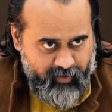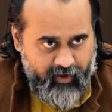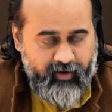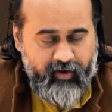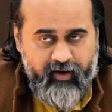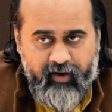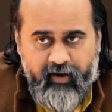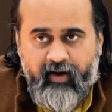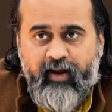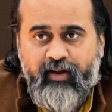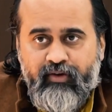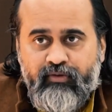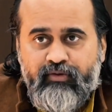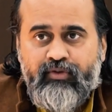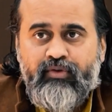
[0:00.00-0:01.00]
Earlier, I
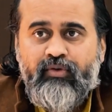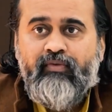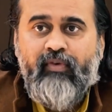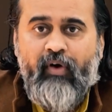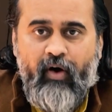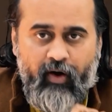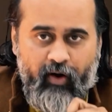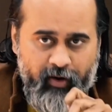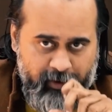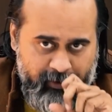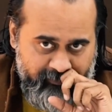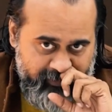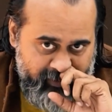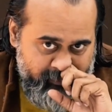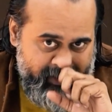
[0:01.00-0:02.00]
used to walk
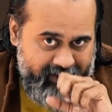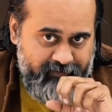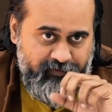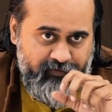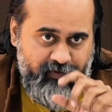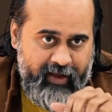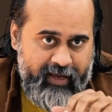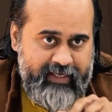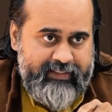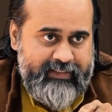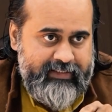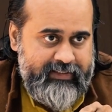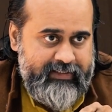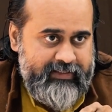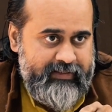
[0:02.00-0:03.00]
with my
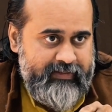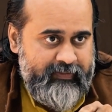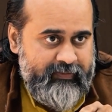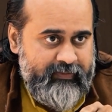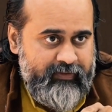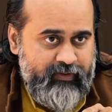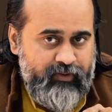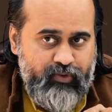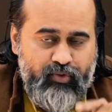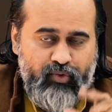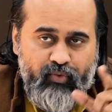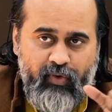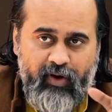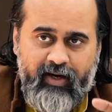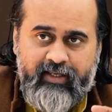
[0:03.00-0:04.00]
face
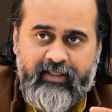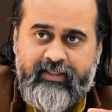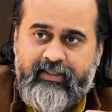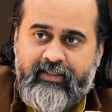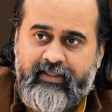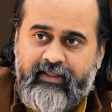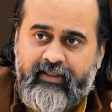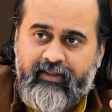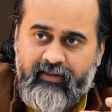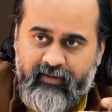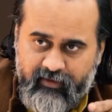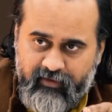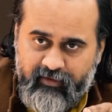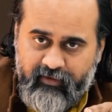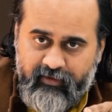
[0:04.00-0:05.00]
towards
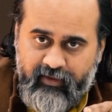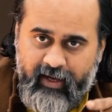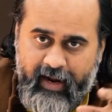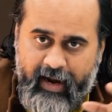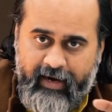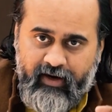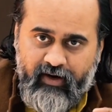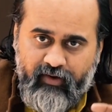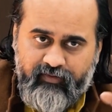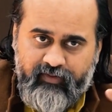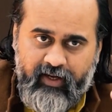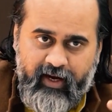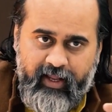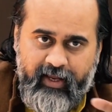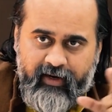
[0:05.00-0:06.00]
the end of
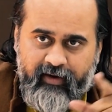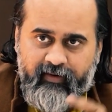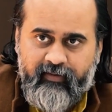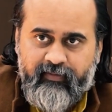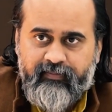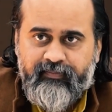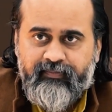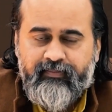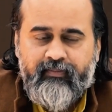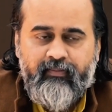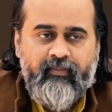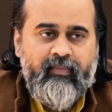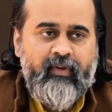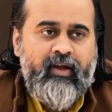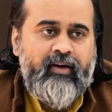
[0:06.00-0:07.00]
the lane.
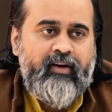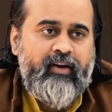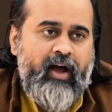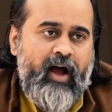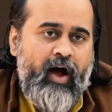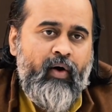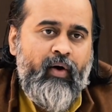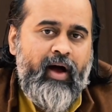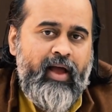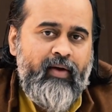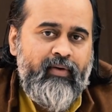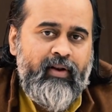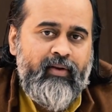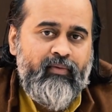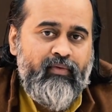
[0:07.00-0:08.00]
Now I
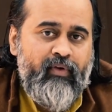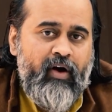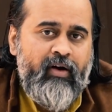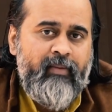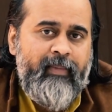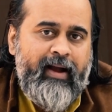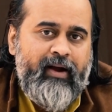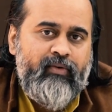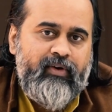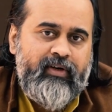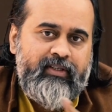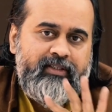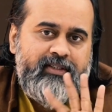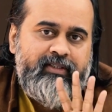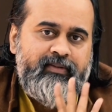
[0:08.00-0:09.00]
will walk
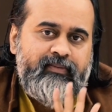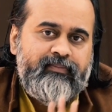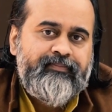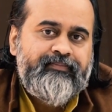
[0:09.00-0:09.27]
backwards.